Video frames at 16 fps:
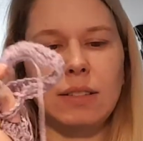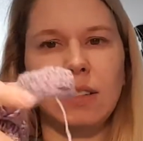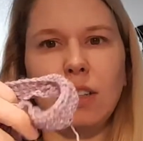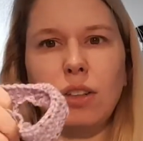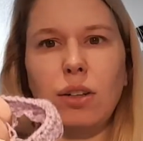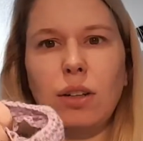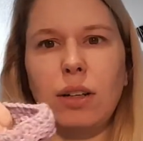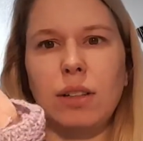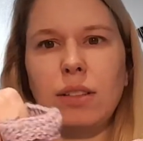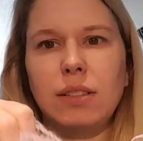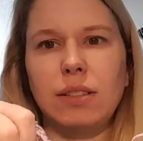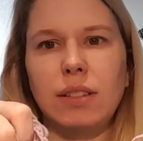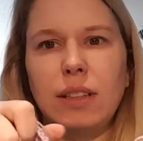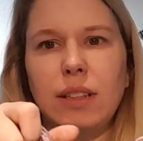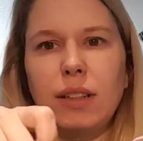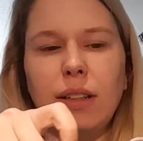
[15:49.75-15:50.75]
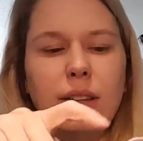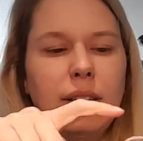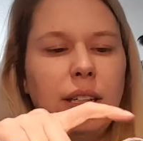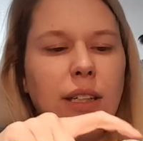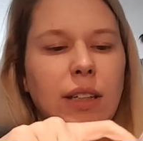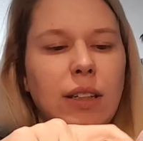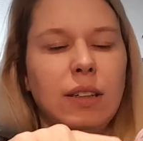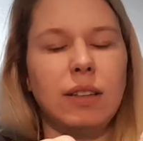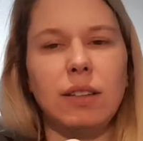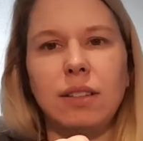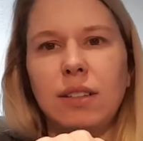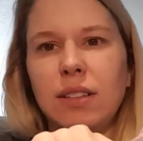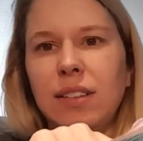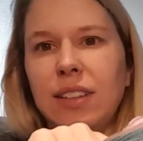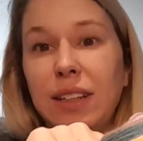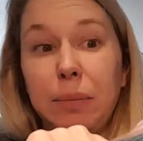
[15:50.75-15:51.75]
the
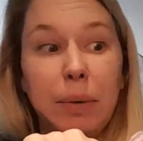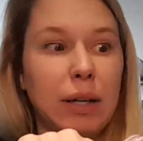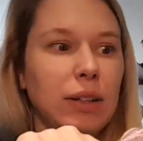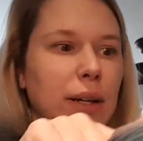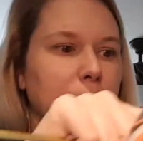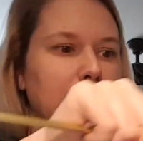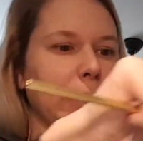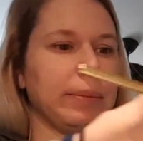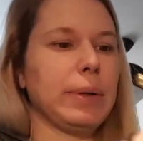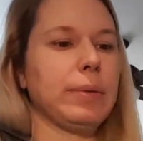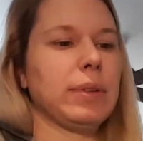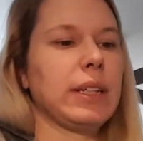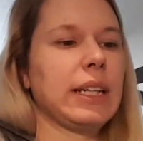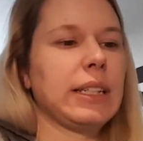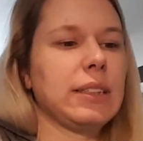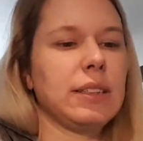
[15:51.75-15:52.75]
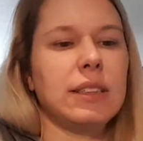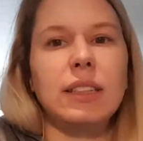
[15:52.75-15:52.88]
amount I might be able to get.